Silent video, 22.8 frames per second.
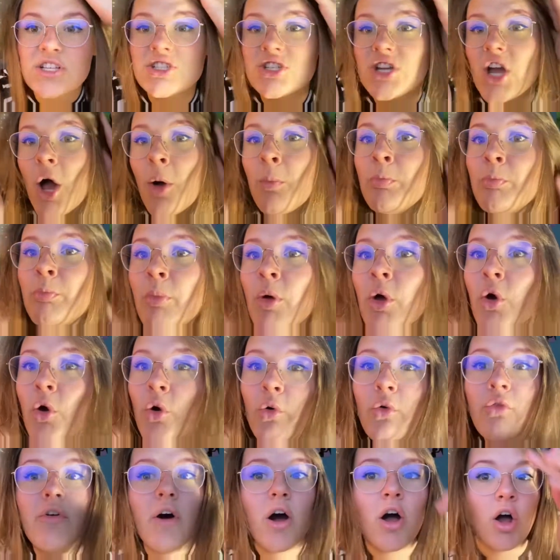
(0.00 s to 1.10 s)
a
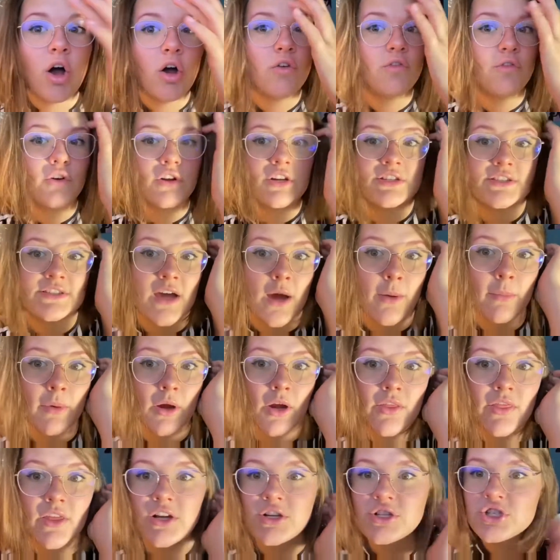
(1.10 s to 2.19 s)
move for summer.
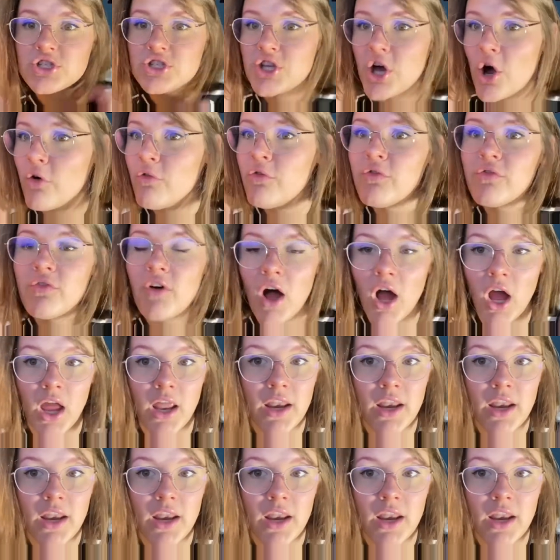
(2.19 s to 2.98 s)
They're so fun.